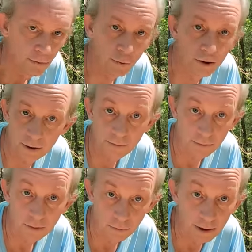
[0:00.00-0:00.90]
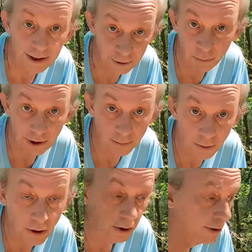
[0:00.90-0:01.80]
one each week
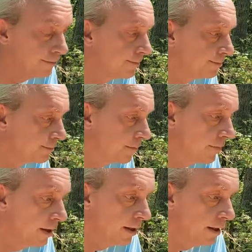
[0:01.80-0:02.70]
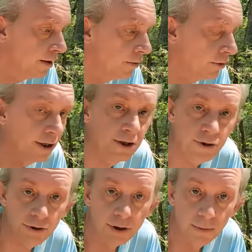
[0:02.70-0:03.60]
apart. Well, the
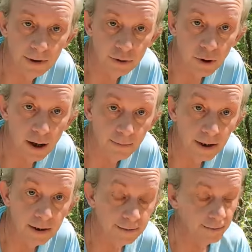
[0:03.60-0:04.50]
insurance company dropped me.